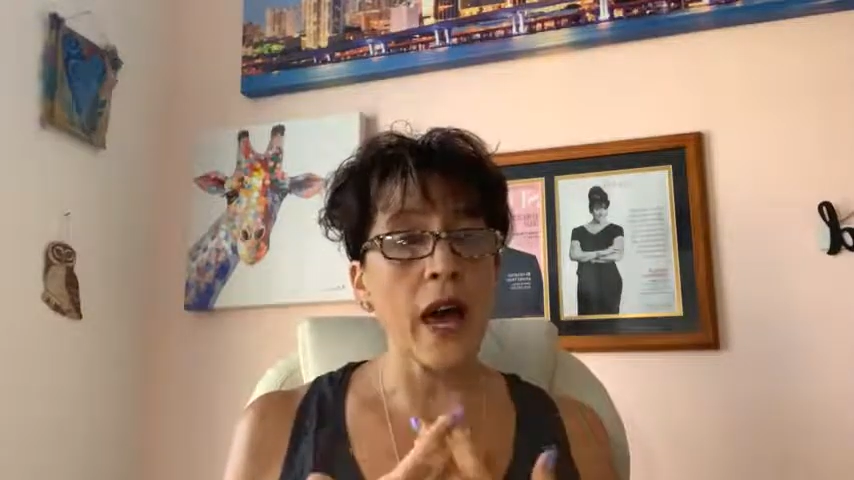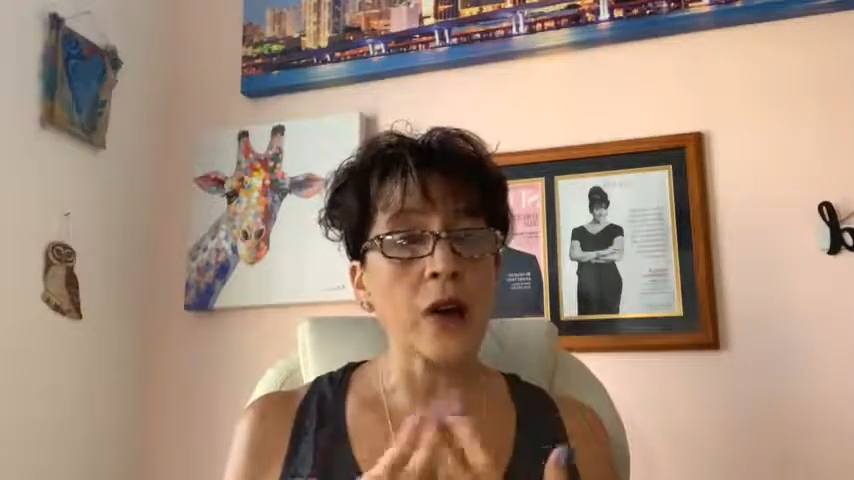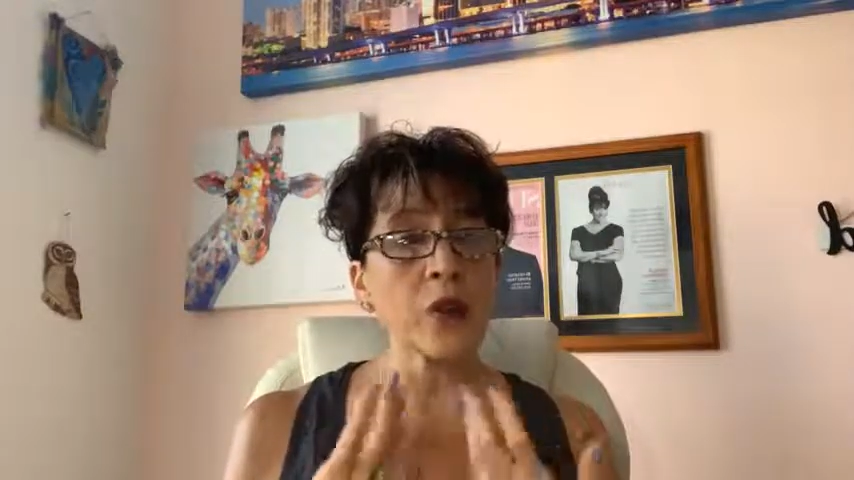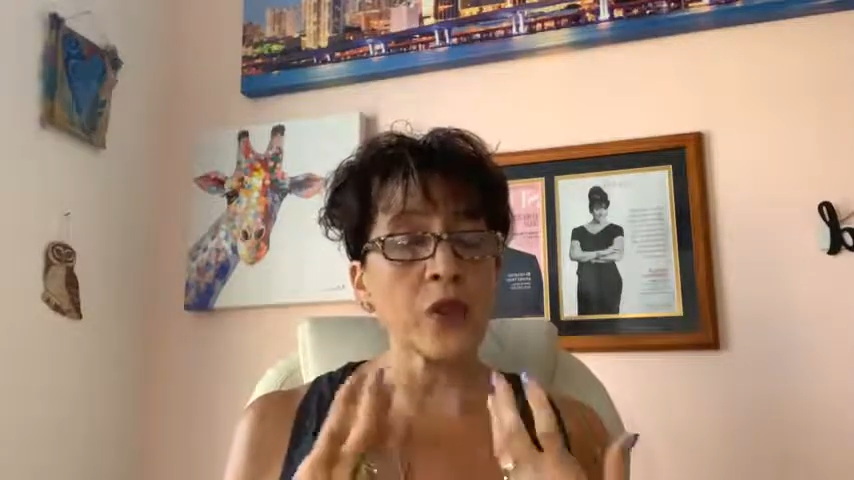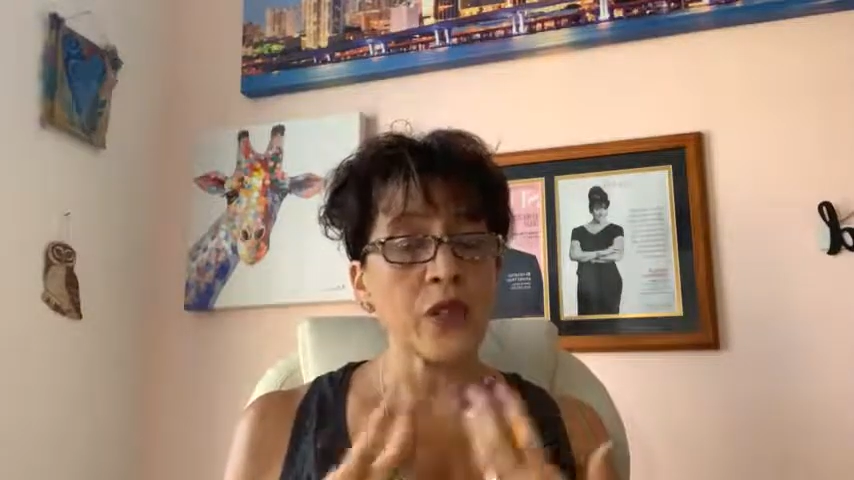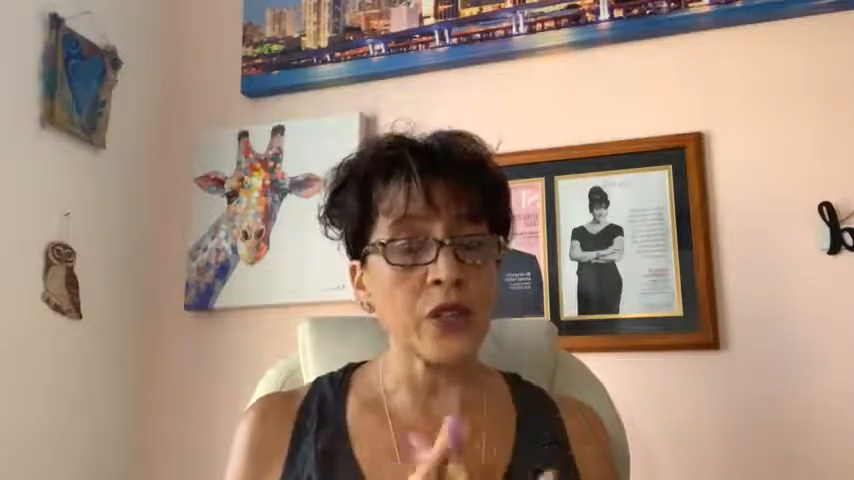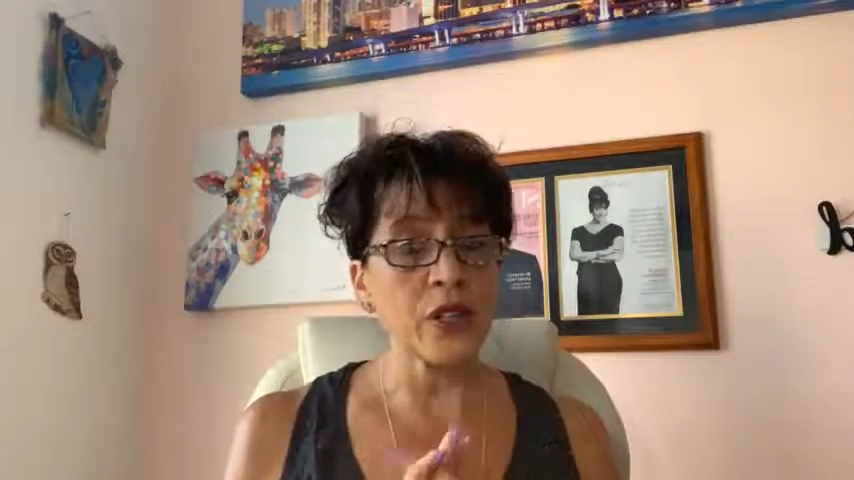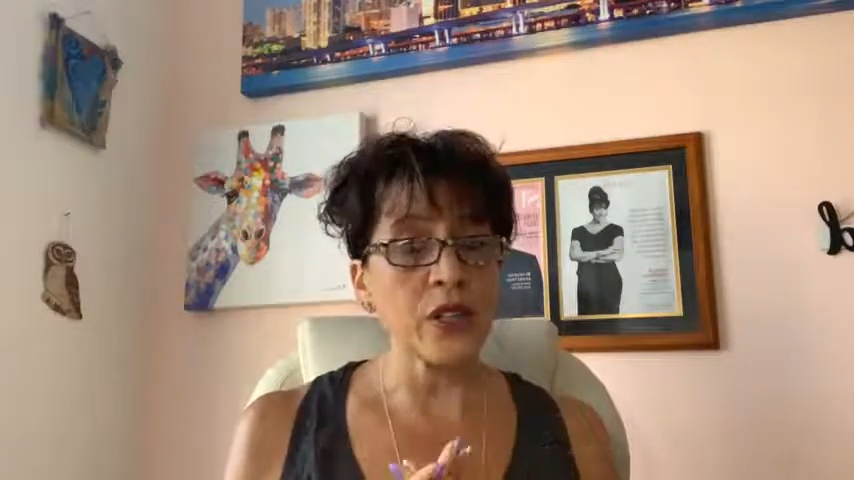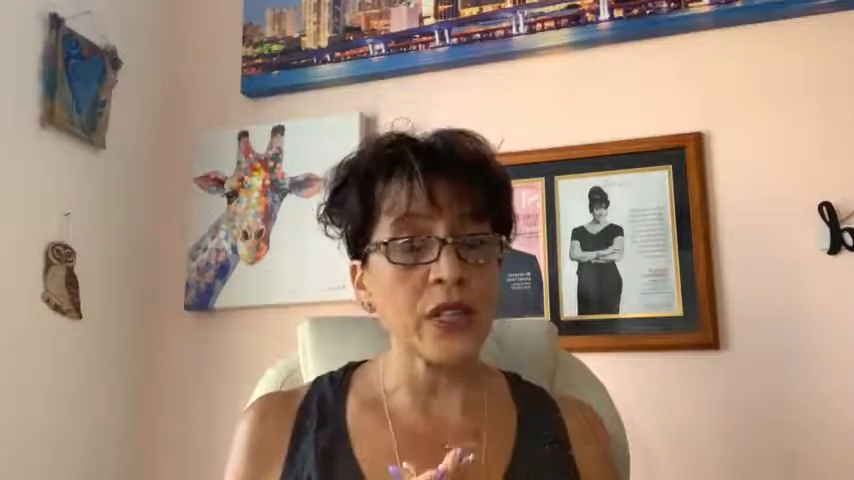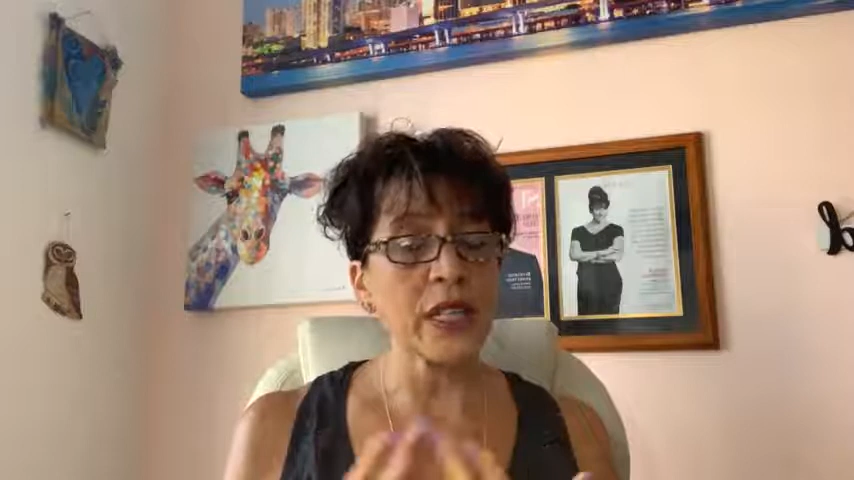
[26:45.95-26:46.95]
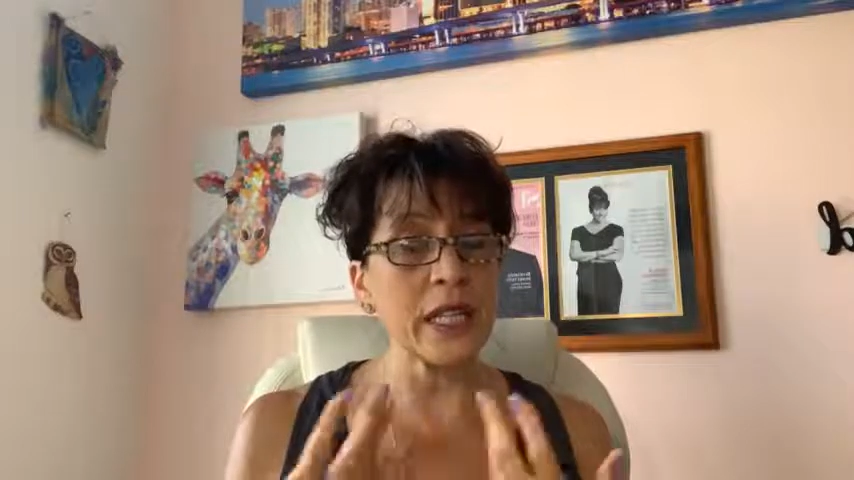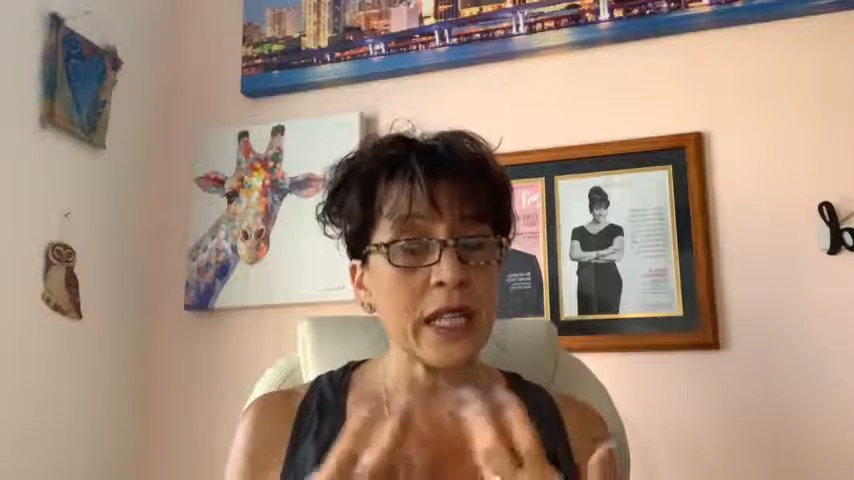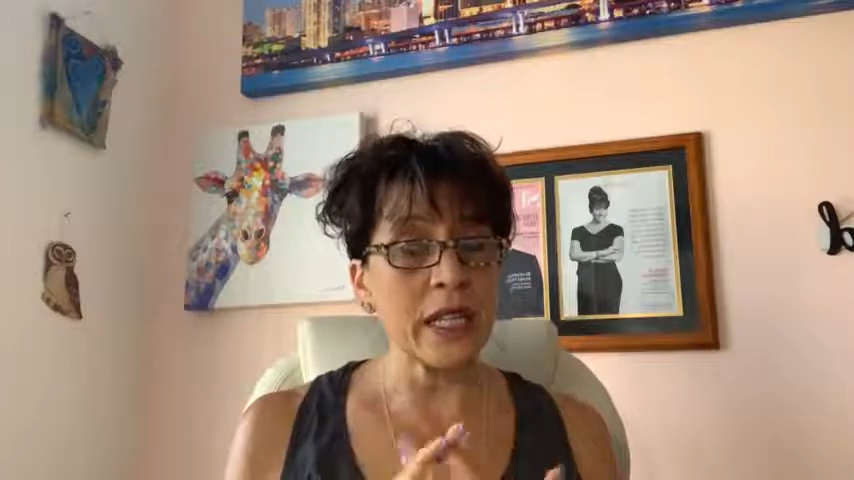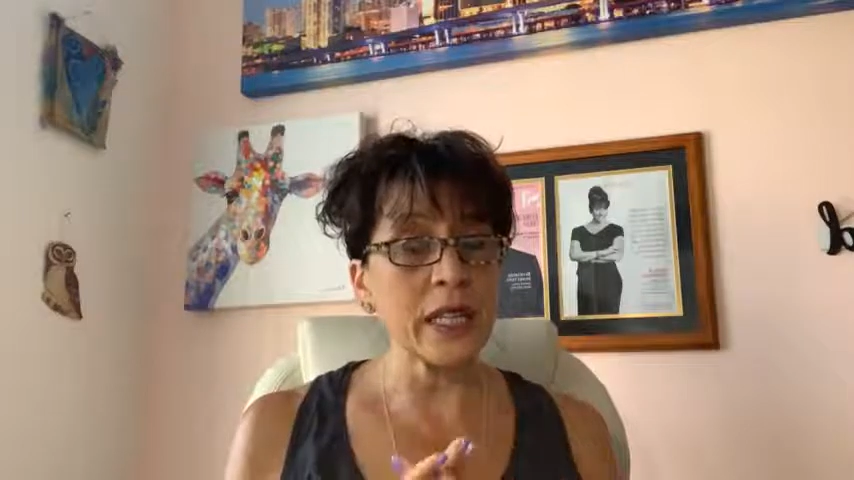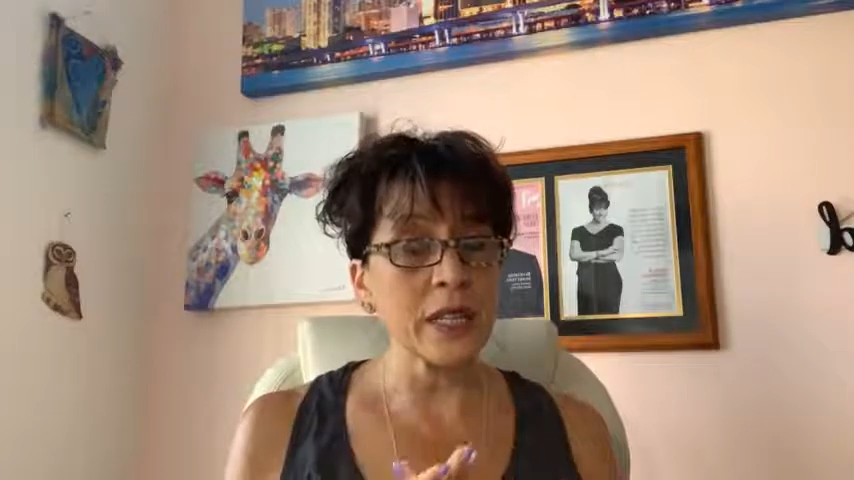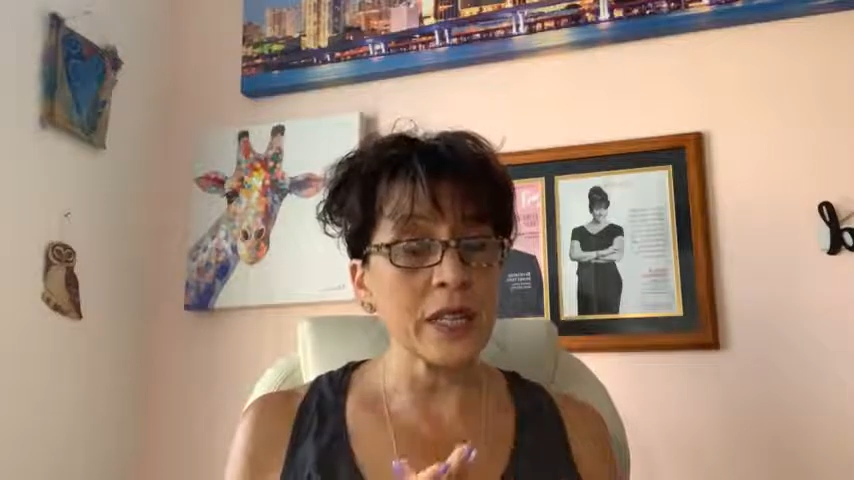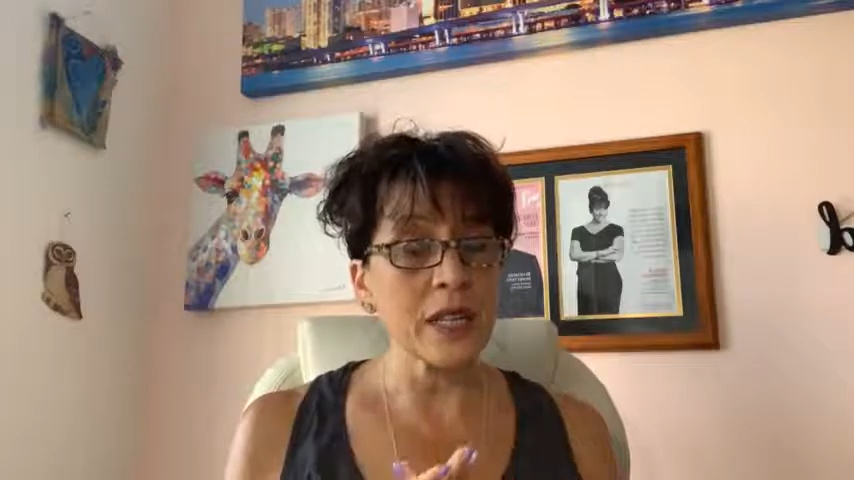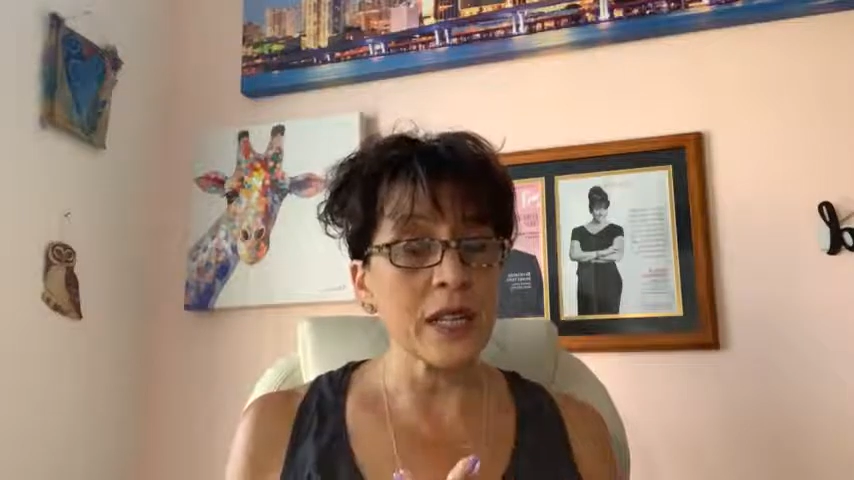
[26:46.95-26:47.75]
out the good in it.